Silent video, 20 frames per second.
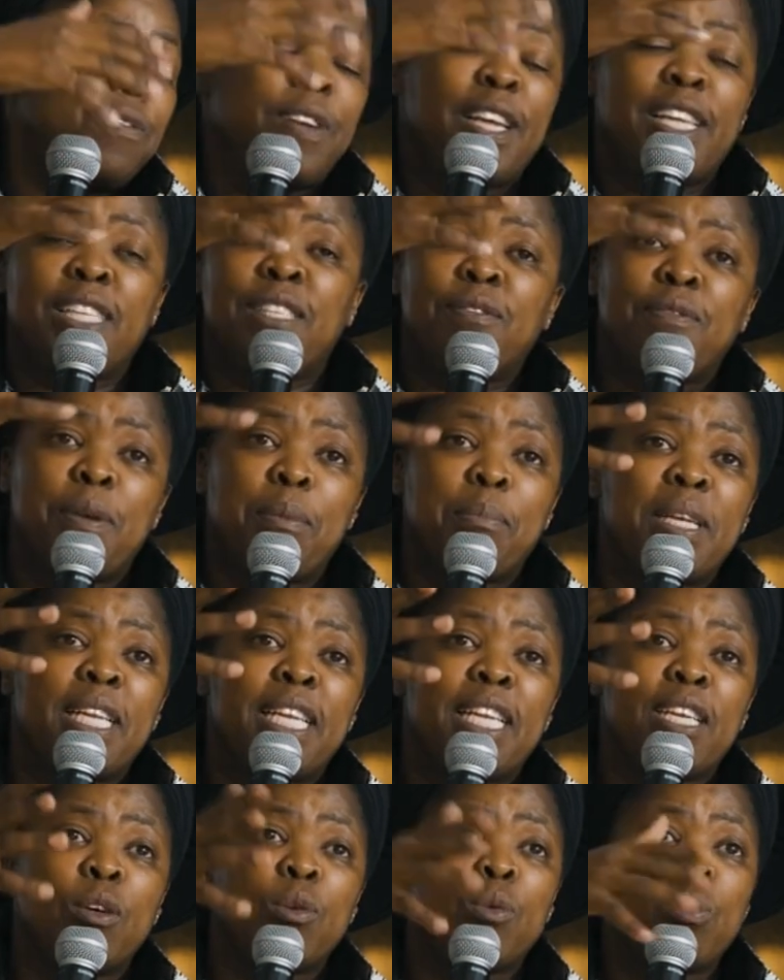friend's
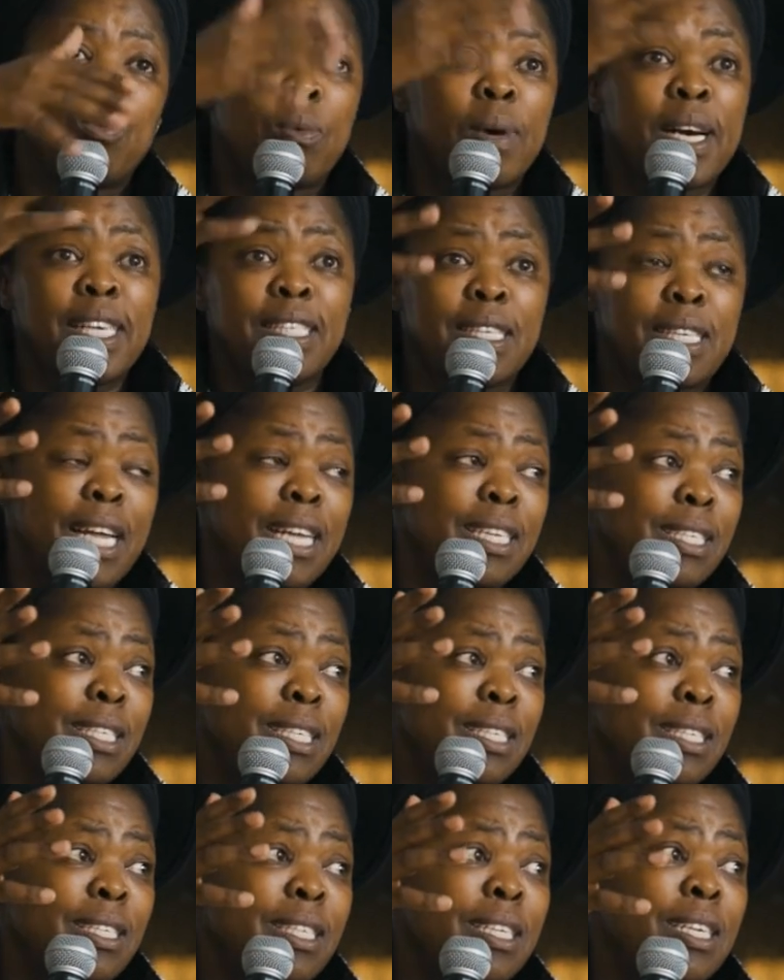family who was an
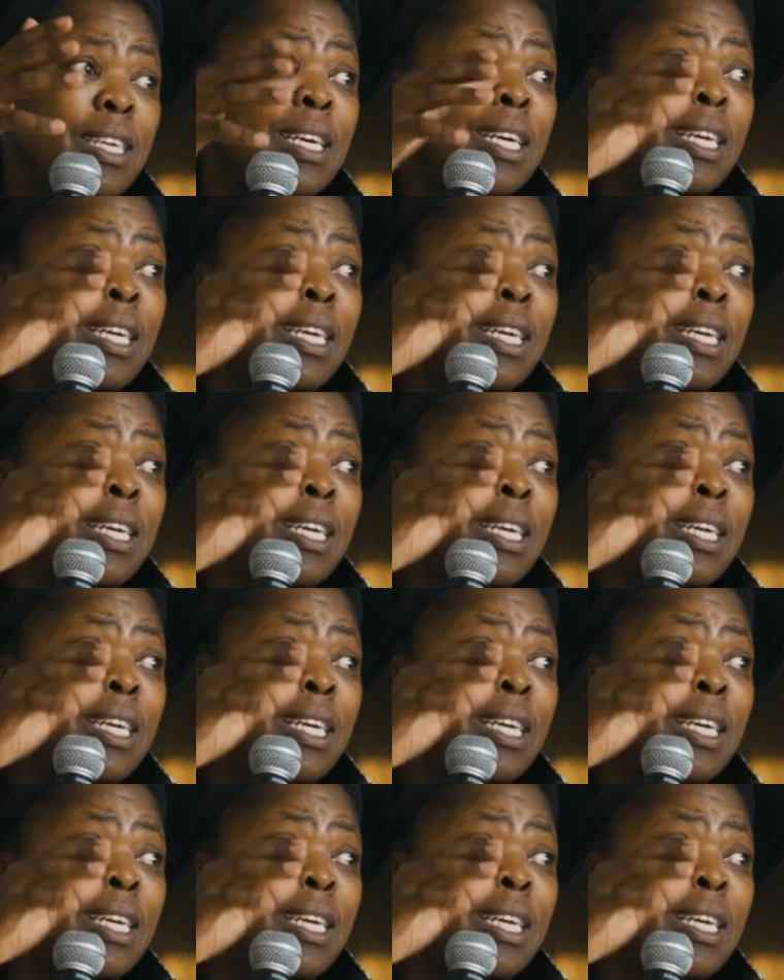artist